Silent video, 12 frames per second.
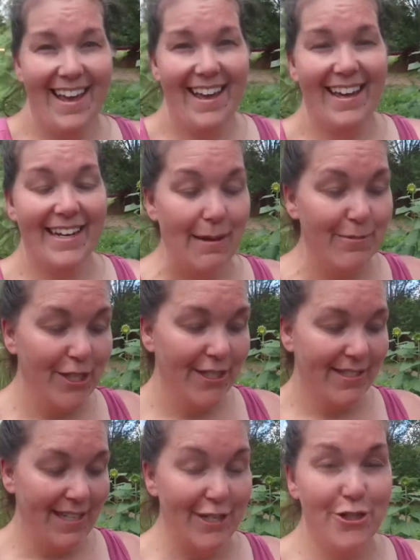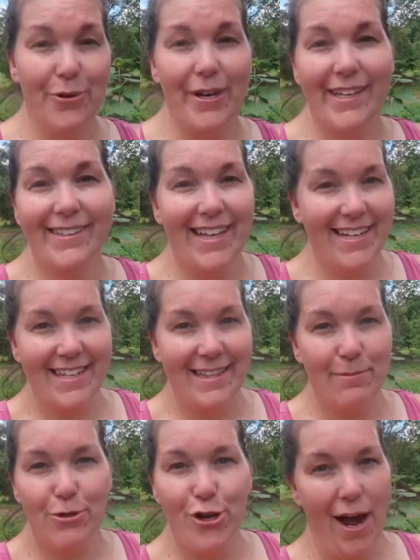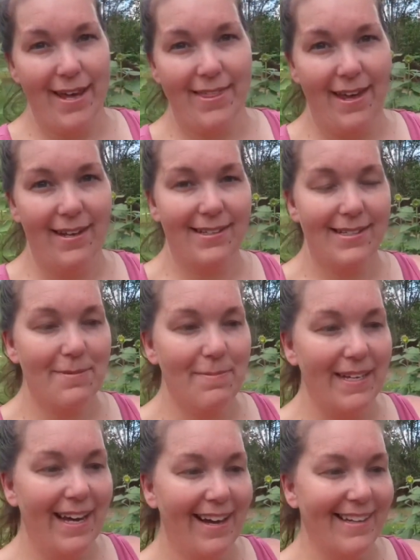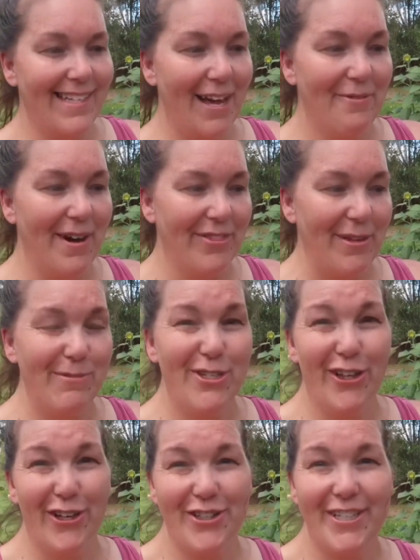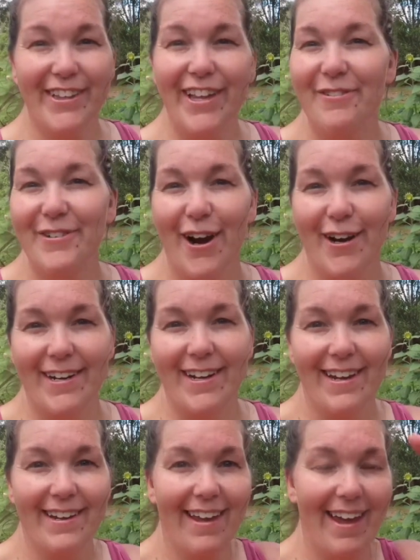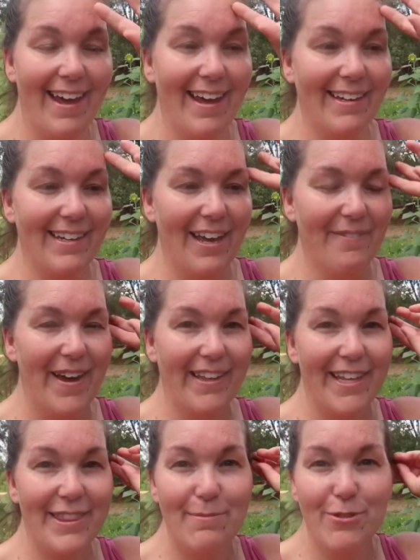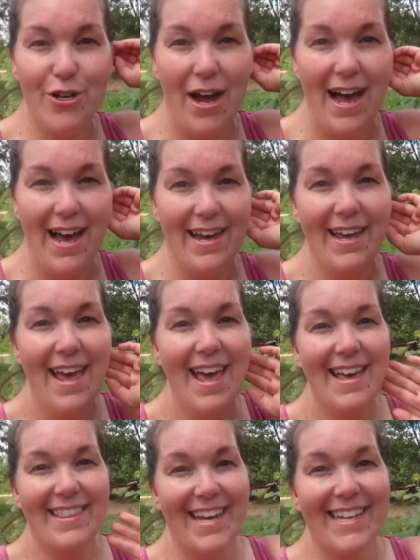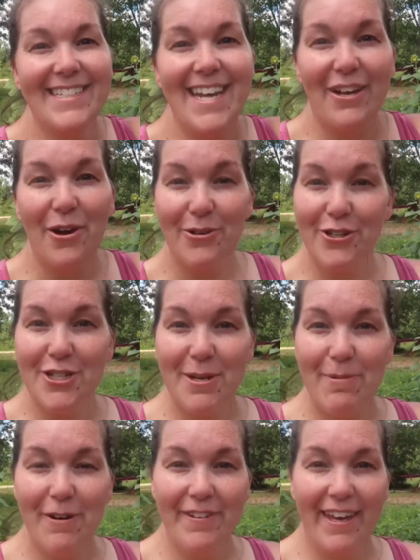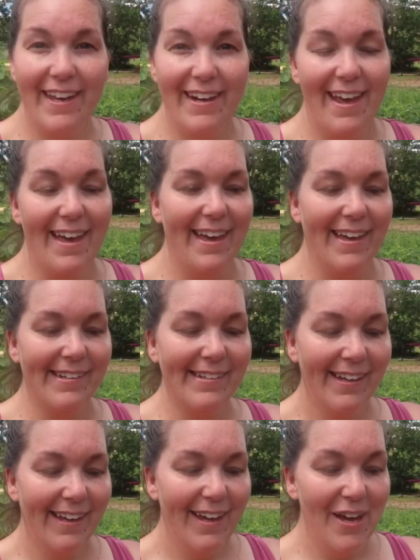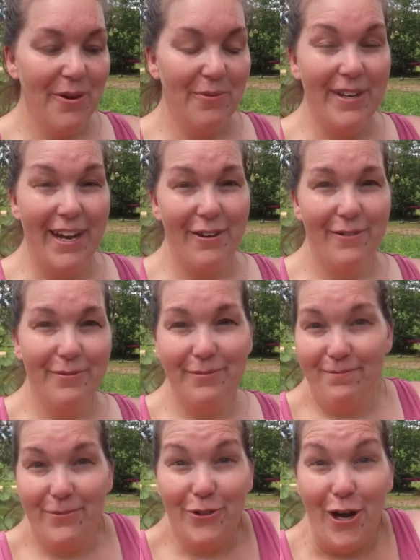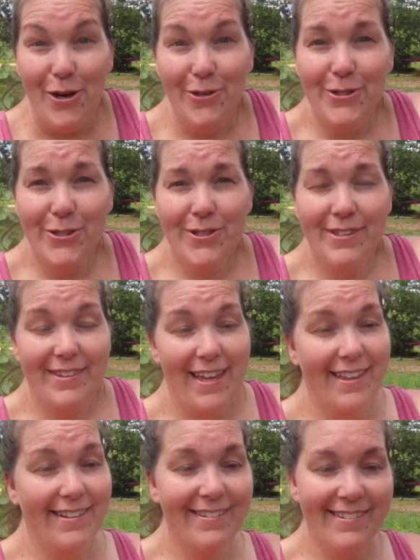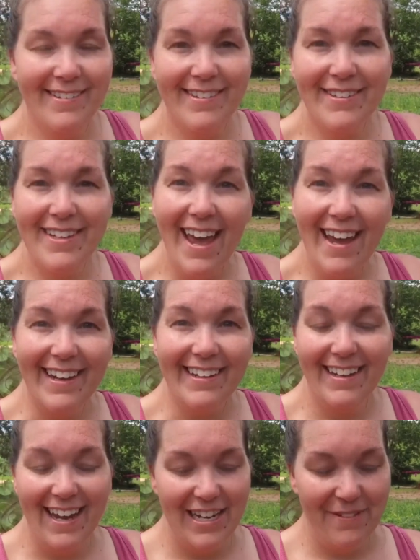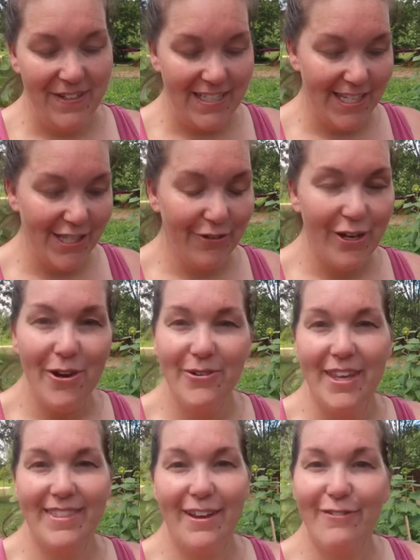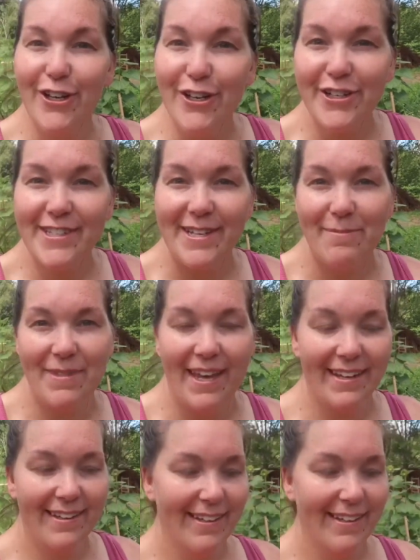And I'm just enjoying letting them try things because I want them to learn to love gardening. And if I let them try, they can take ownership of it. And when it grows, then yay. And if it doesn't grow, then they've learned something.